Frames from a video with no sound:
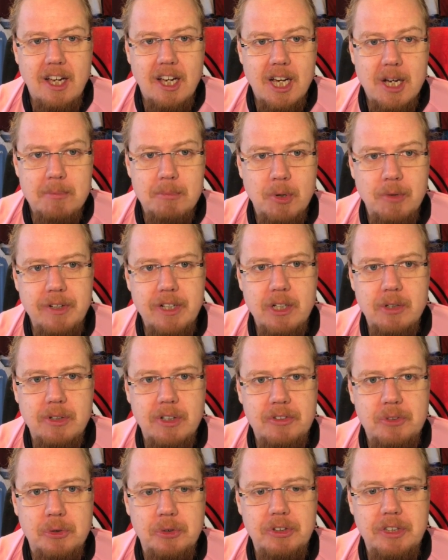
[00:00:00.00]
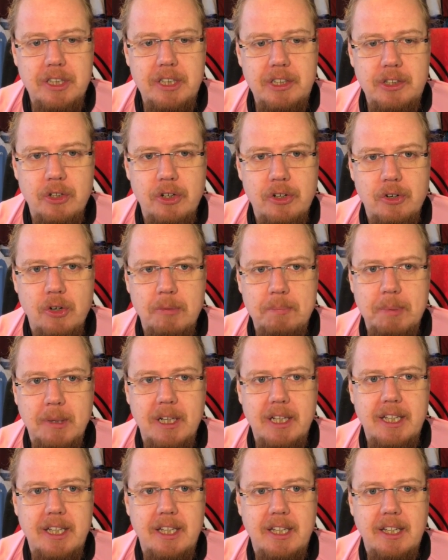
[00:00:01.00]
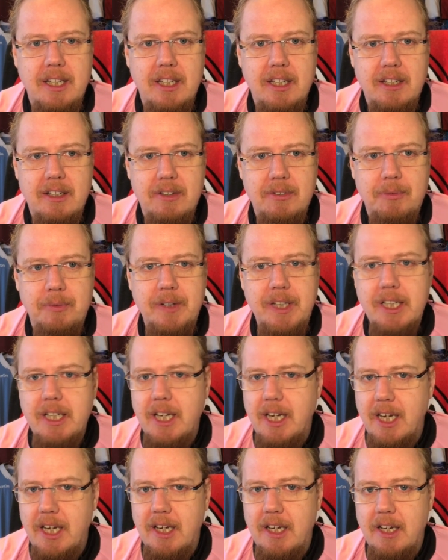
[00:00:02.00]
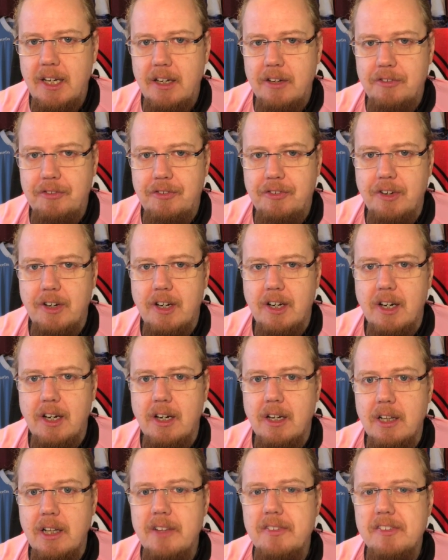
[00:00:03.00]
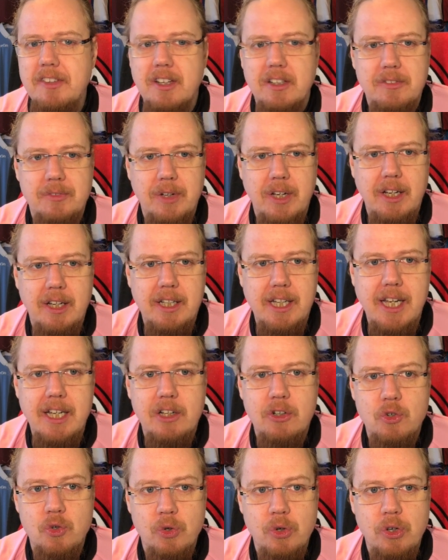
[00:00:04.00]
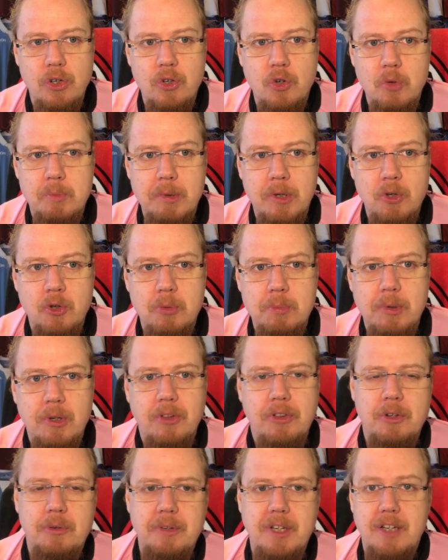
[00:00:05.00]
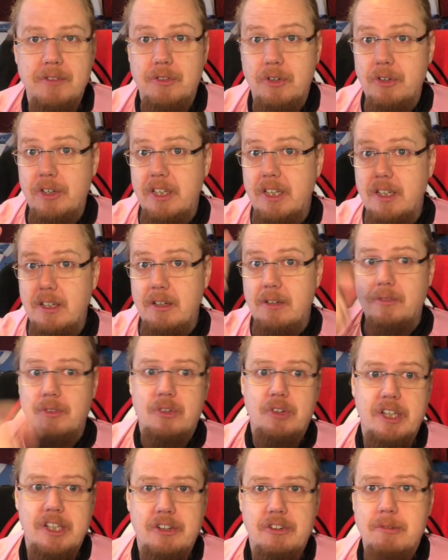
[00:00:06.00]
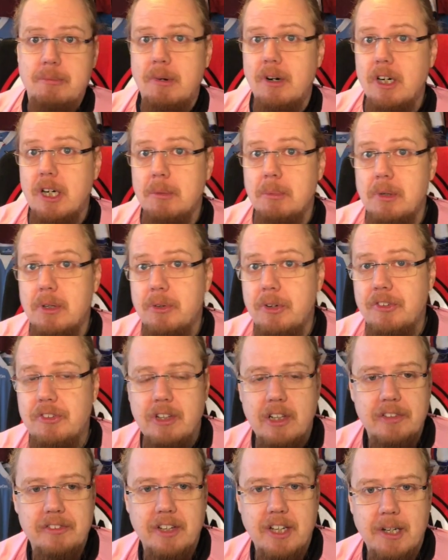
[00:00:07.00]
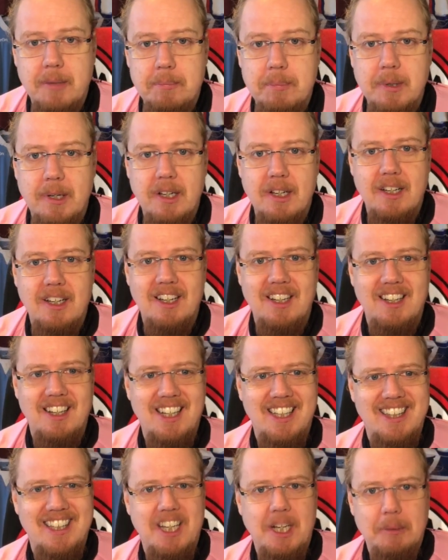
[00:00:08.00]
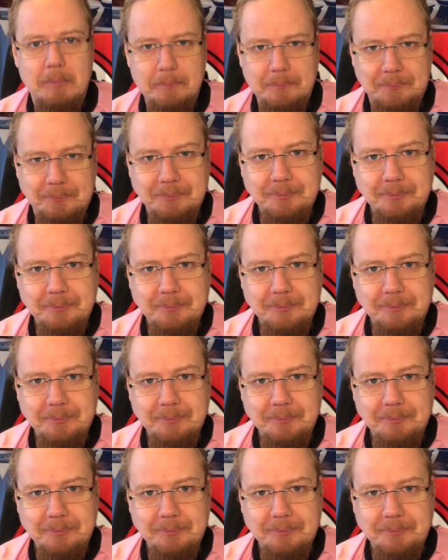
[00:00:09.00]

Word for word: Moving over to the Europa League, we have, uh, let's start again group a group, although we have already a rather remarkable result up uh, there.